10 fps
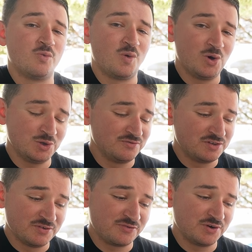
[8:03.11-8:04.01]
world of
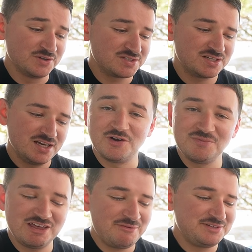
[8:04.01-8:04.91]
difference. From
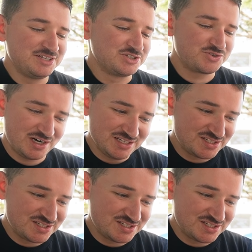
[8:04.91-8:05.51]
there, we did a trans